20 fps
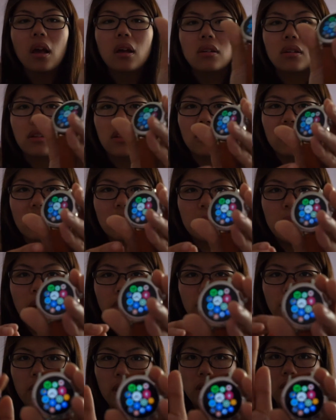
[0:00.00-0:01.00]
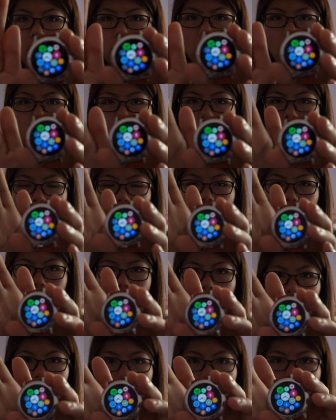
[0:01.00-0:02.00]
So this is my fun little launcher that
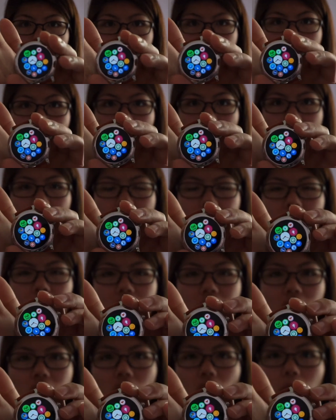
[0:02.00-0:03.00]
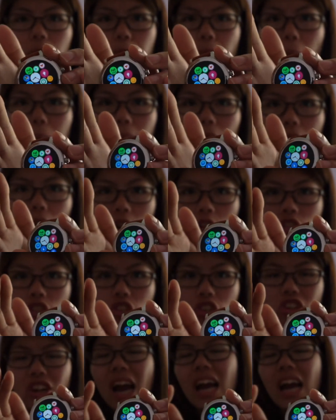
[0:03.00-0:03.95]
I have, and this is called Bubble Launcher.